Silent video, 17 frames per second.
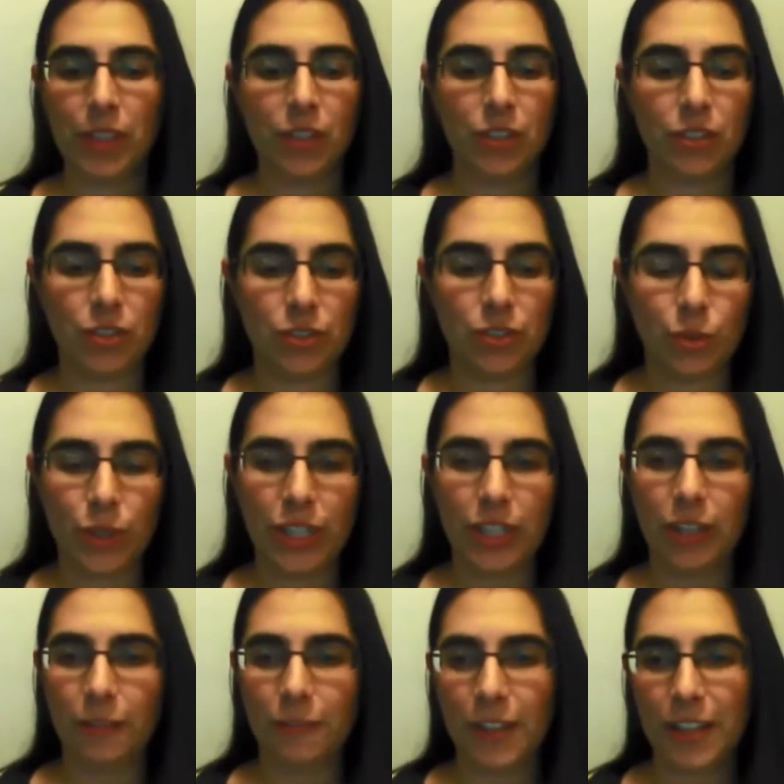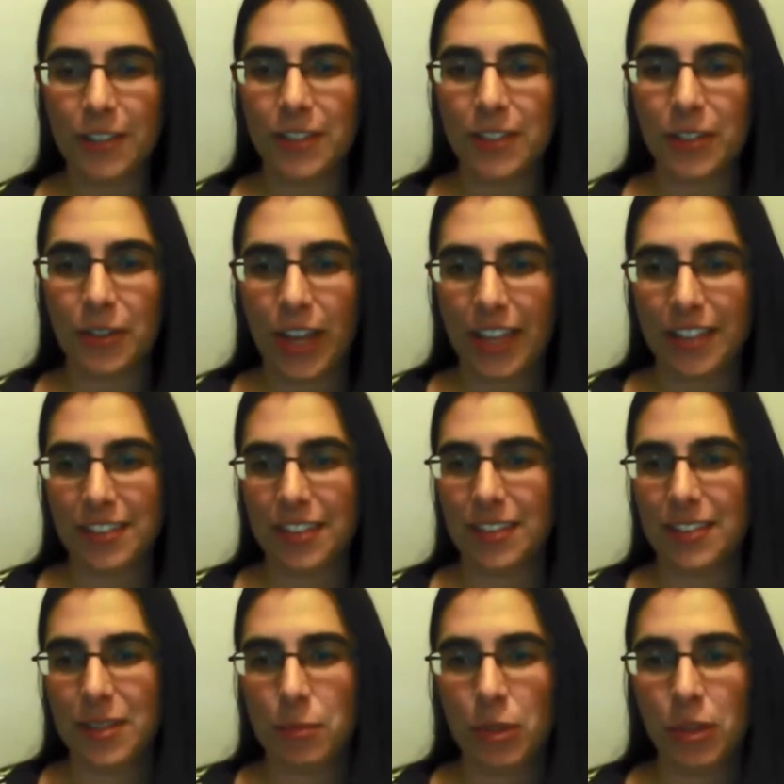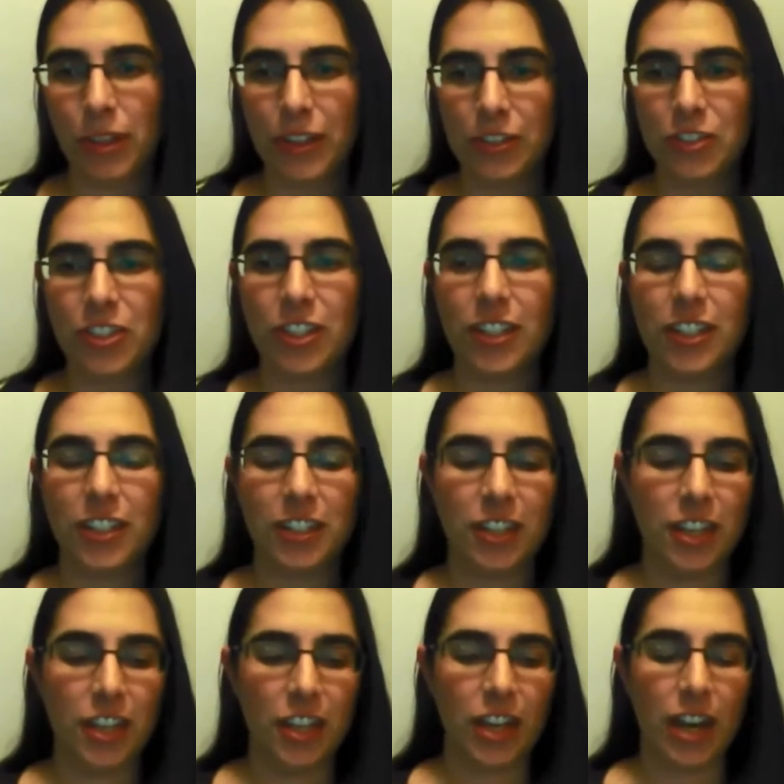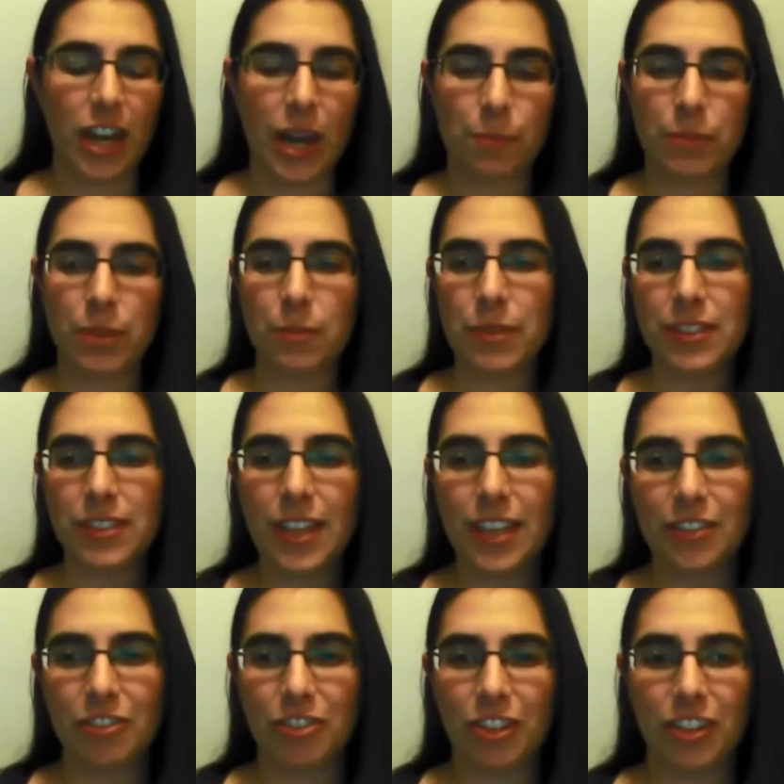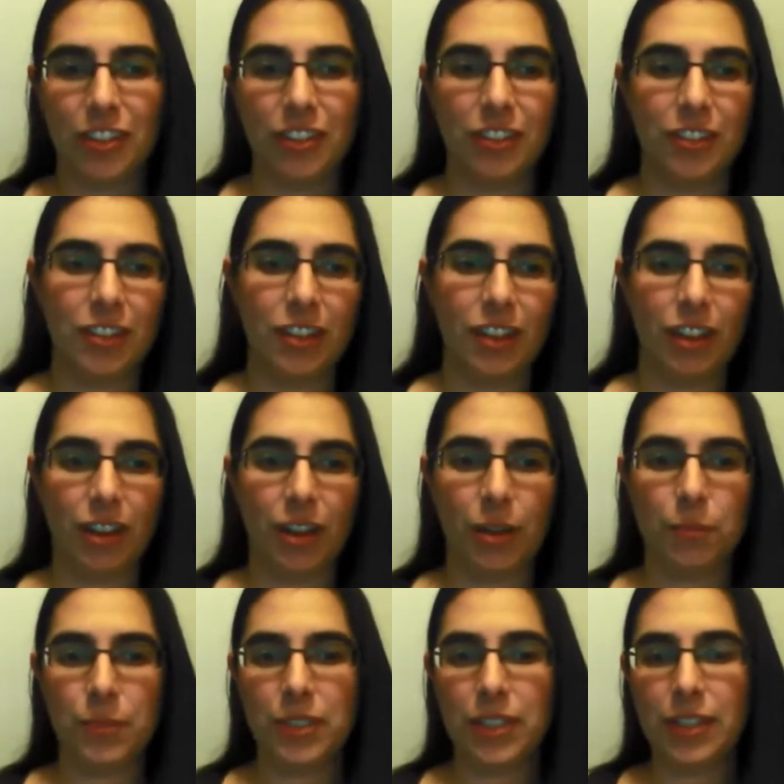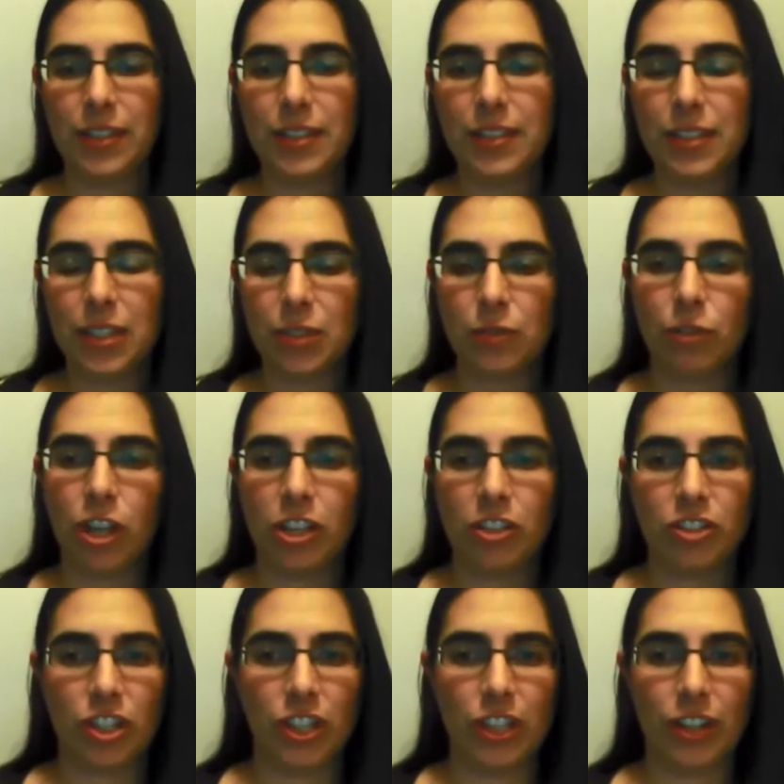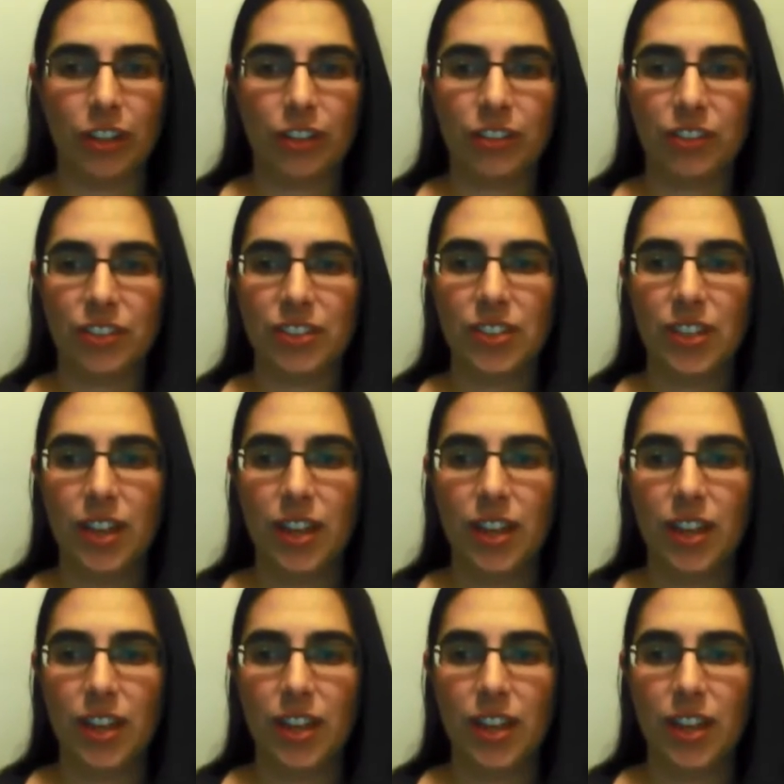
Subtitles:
discrete event stochastic simulation, optimization, statistics for engineers.